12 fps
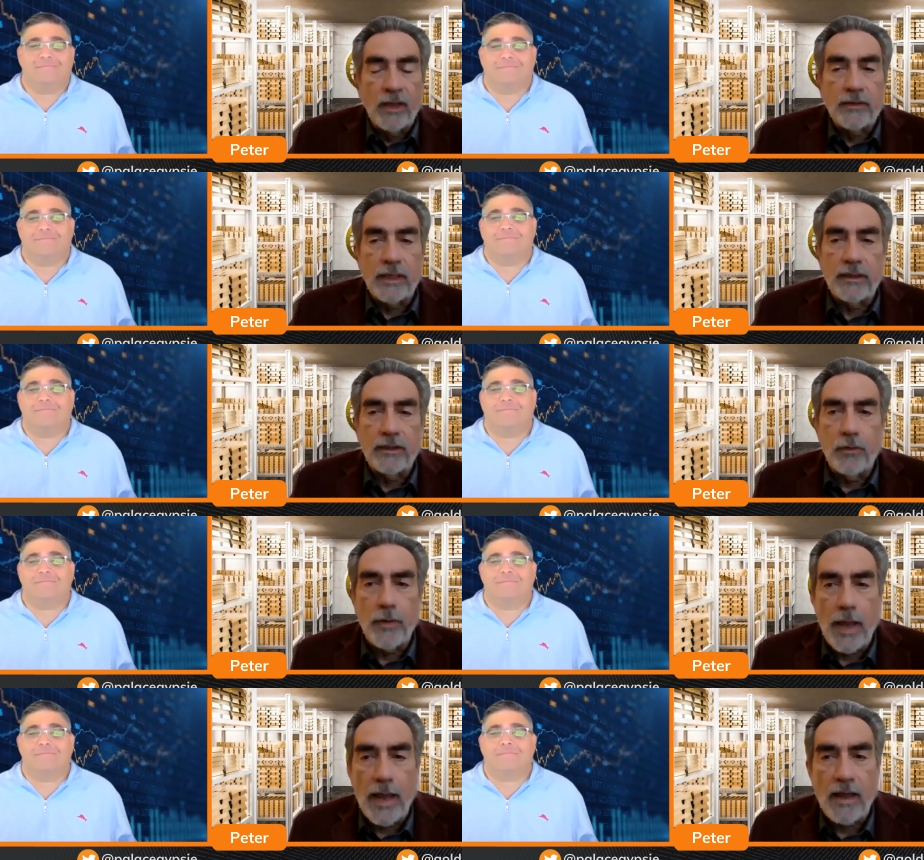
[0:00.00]
Speaker 1: that you
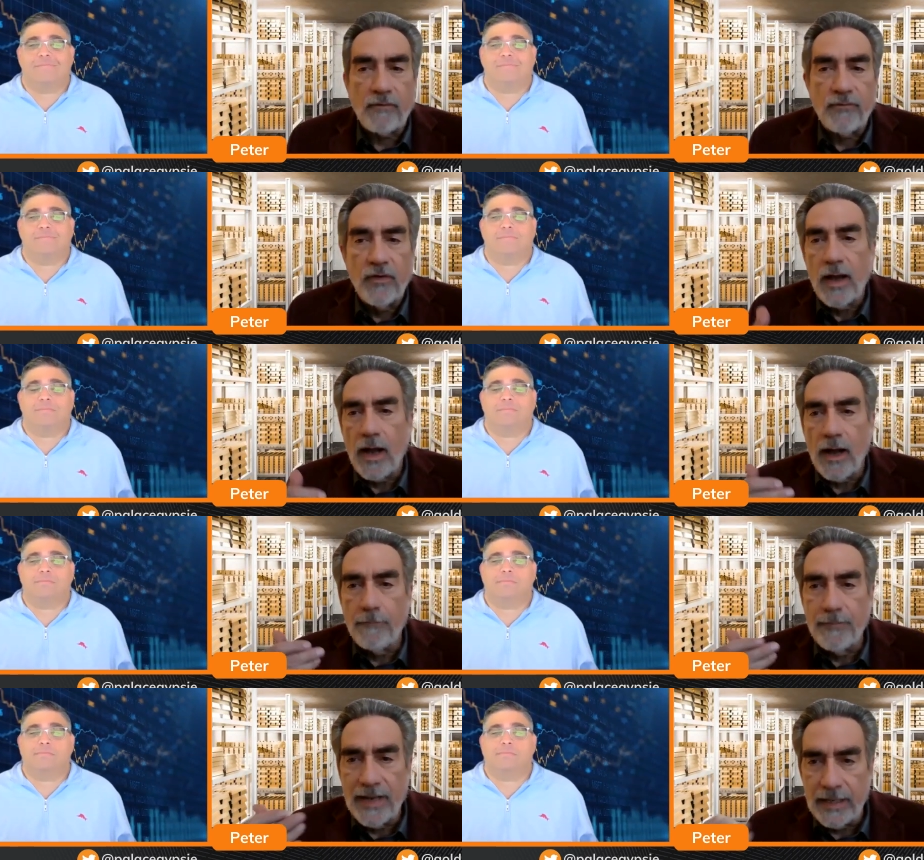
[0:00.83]
have
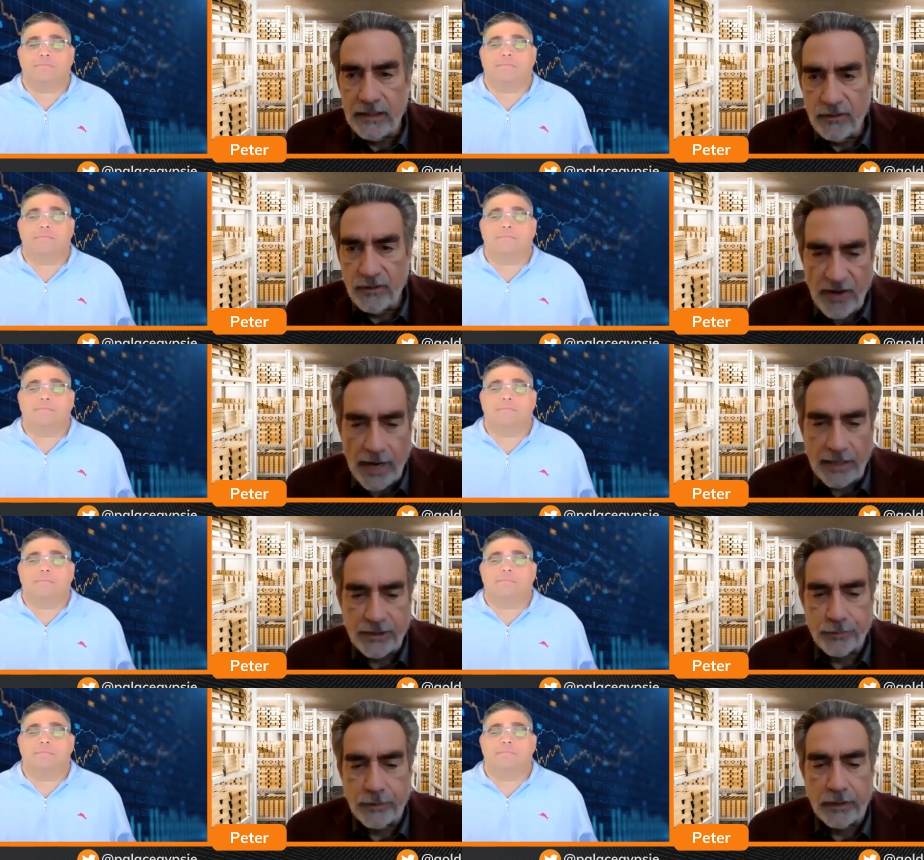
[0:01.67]
a
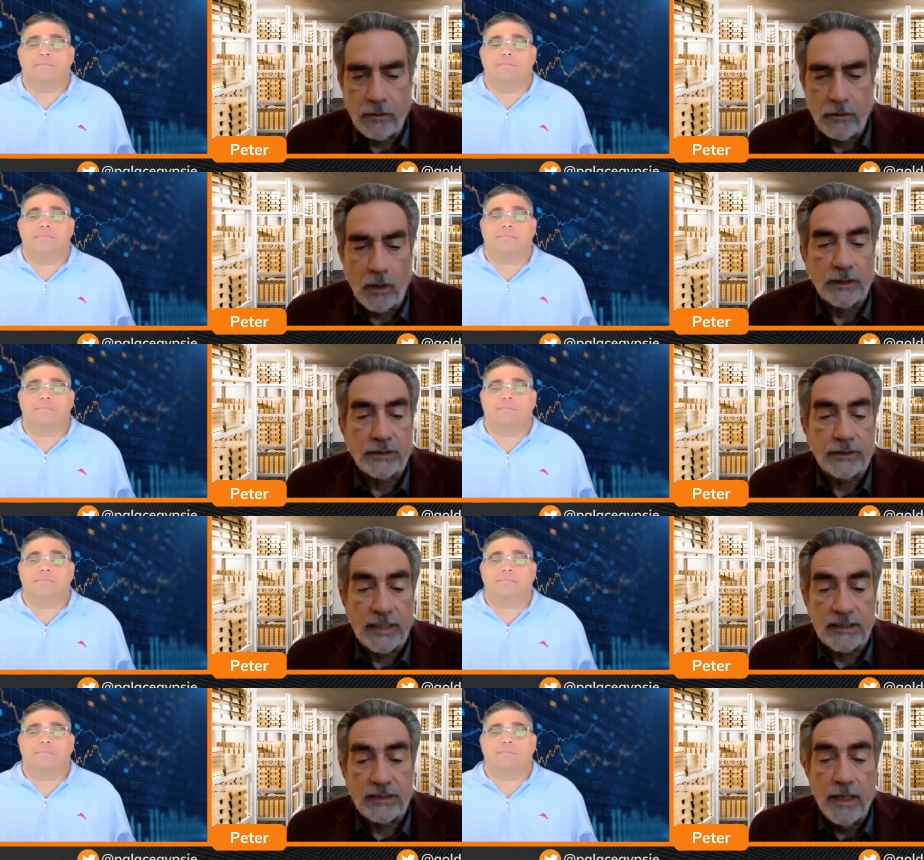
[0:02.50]
manufacturing cost.
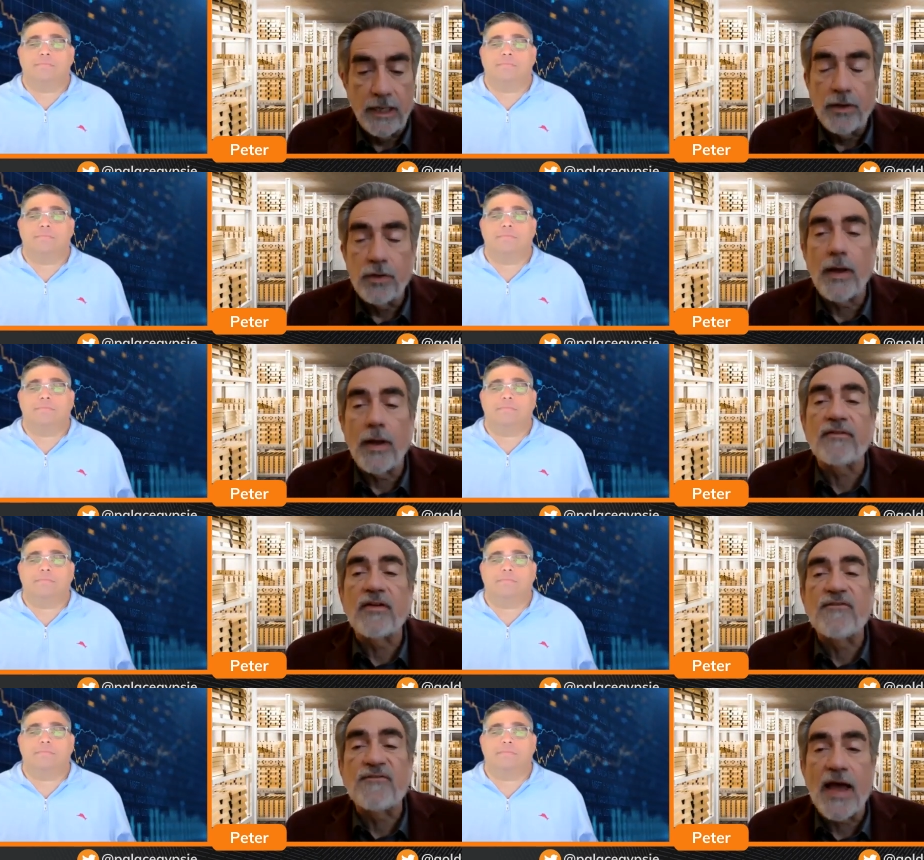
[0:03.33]
That's you have
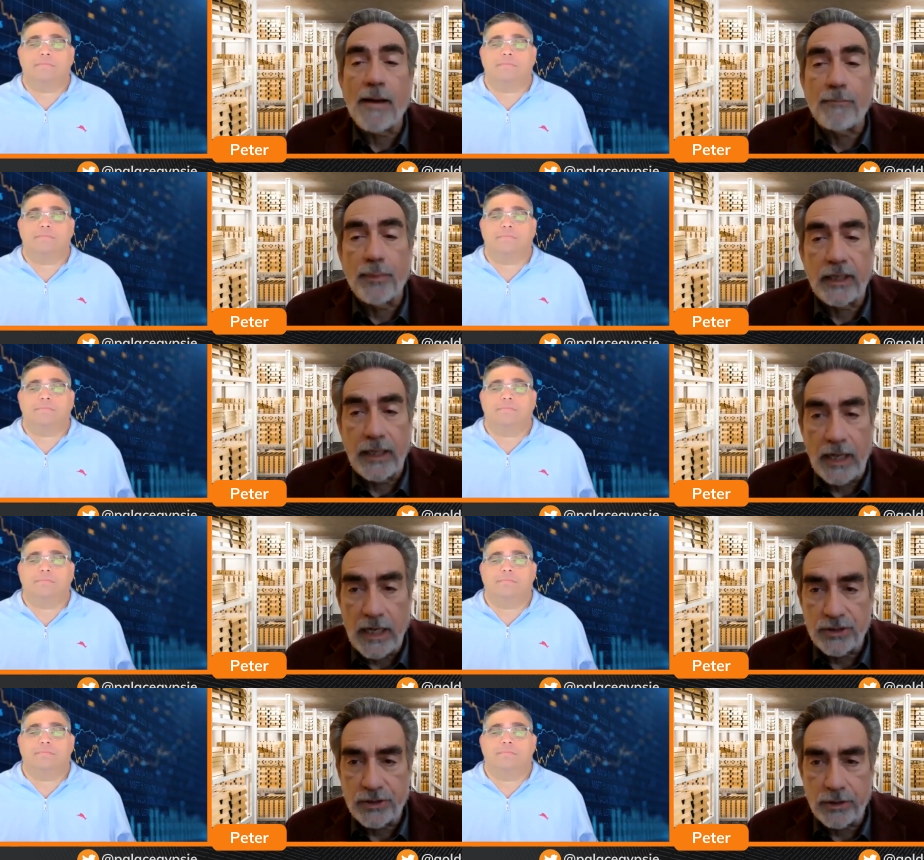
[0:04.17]
a
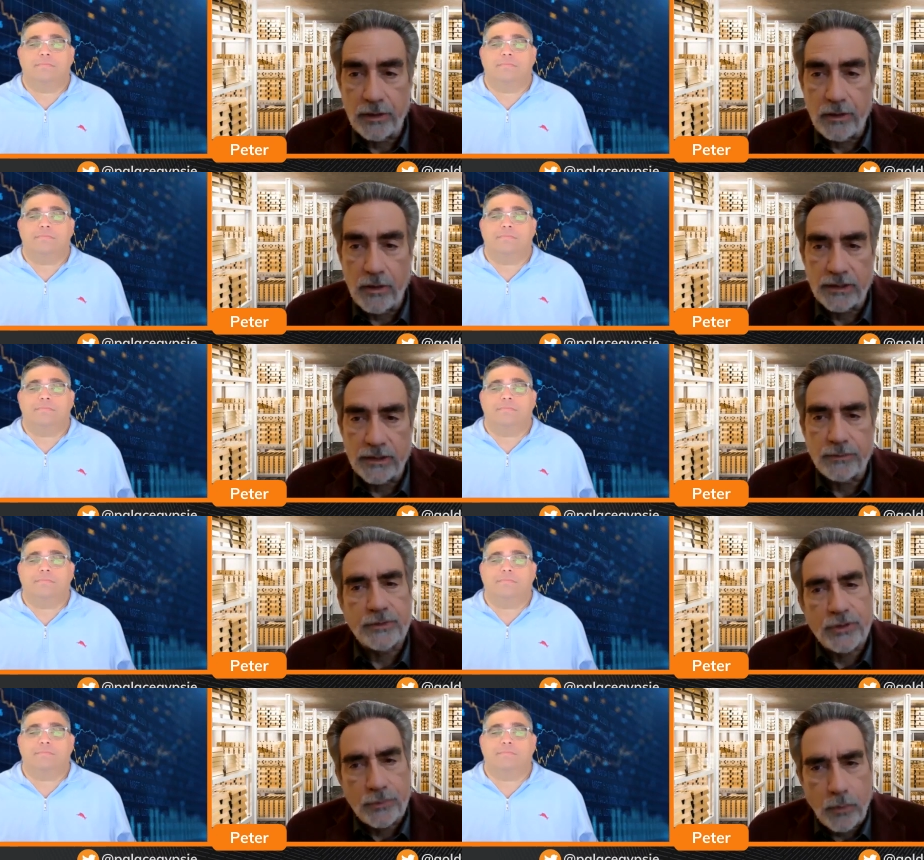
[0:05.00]
fabrication cost,
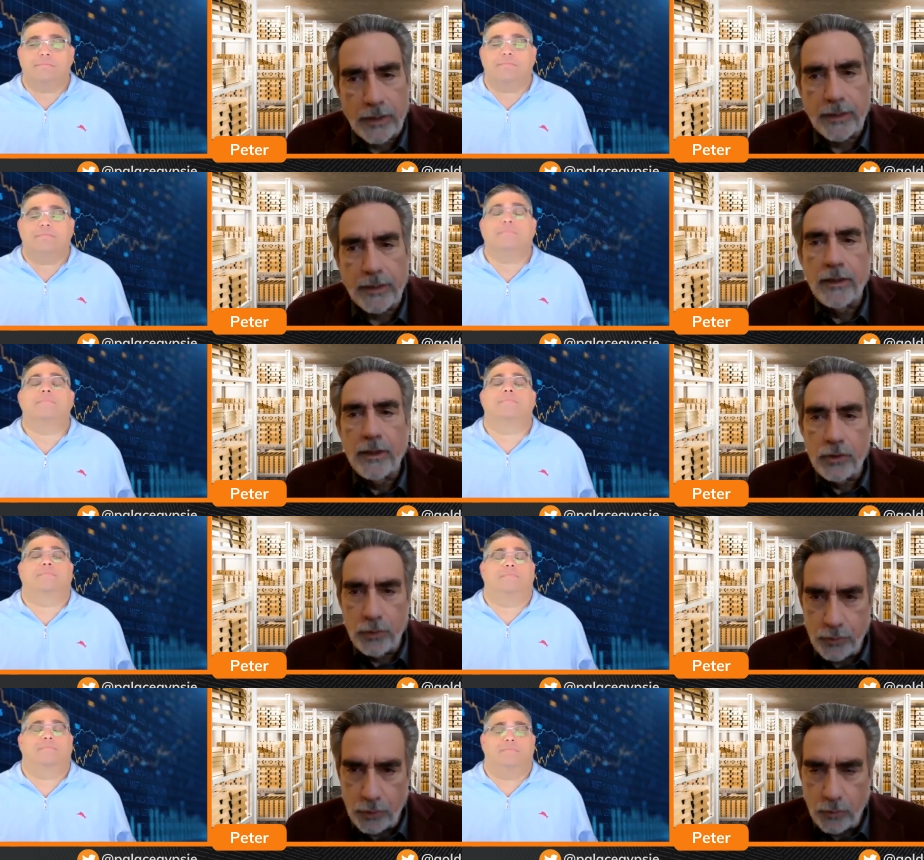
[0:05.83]
which is what
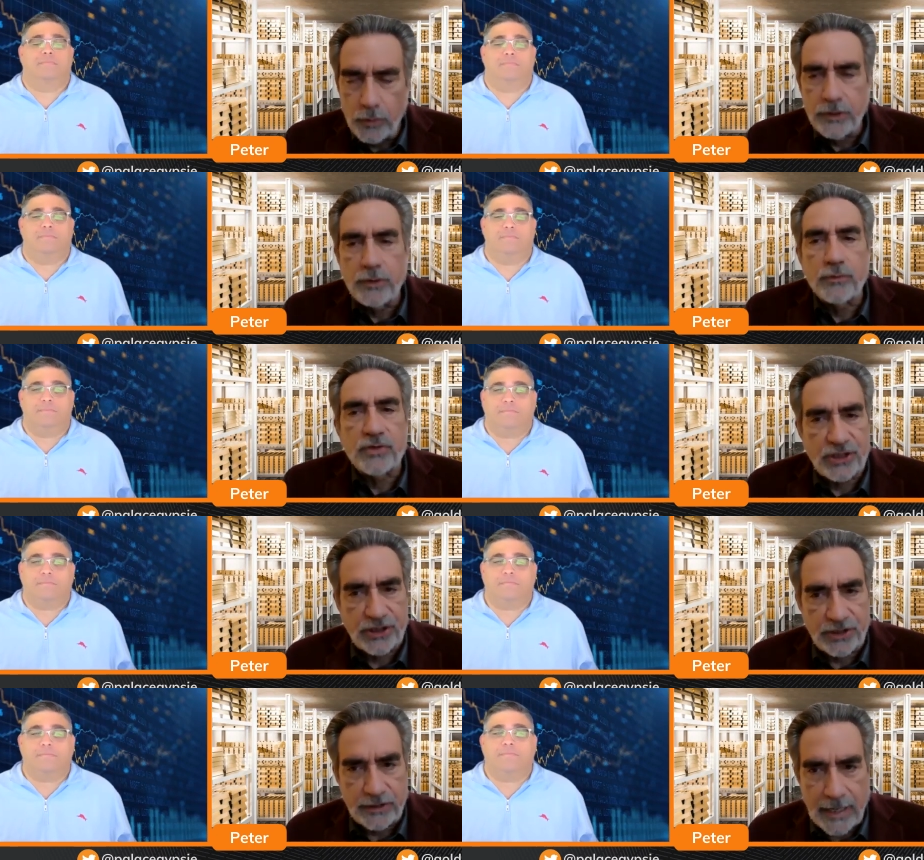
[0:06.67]
you do when you
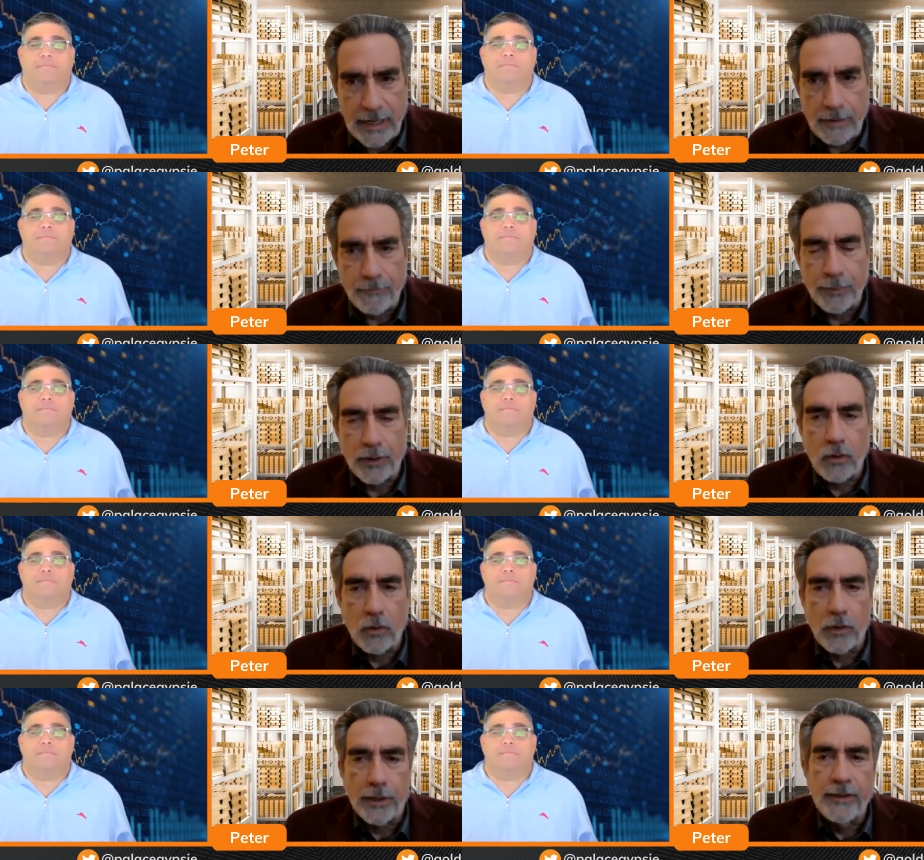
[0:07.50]
stamp a
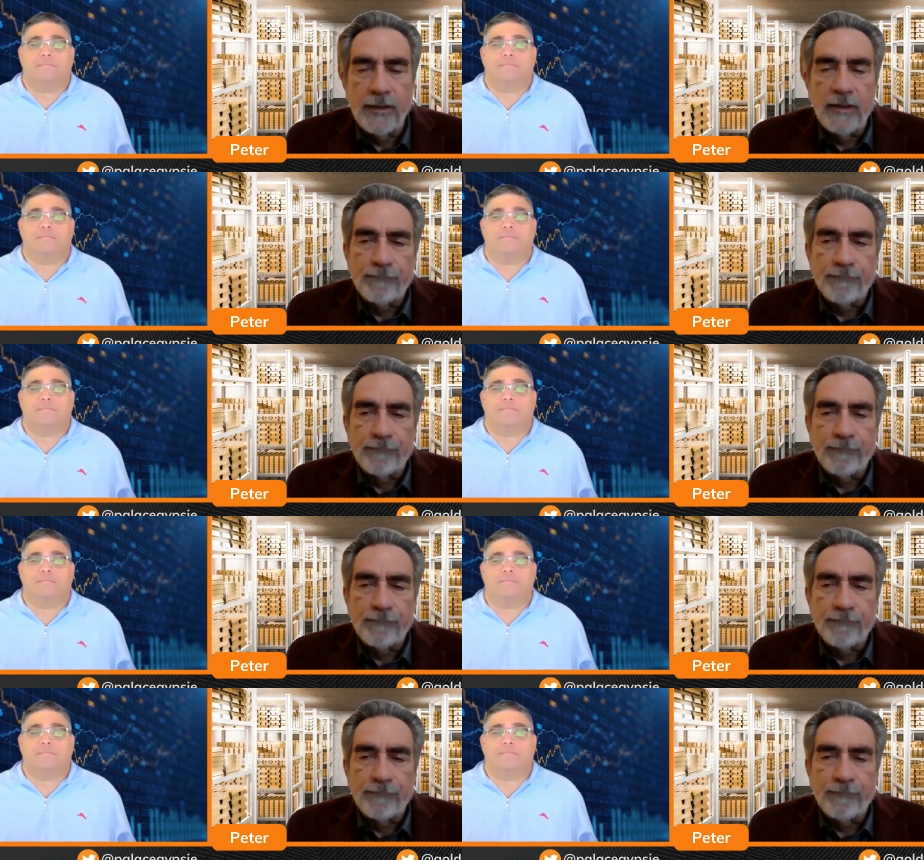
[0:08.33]
coin.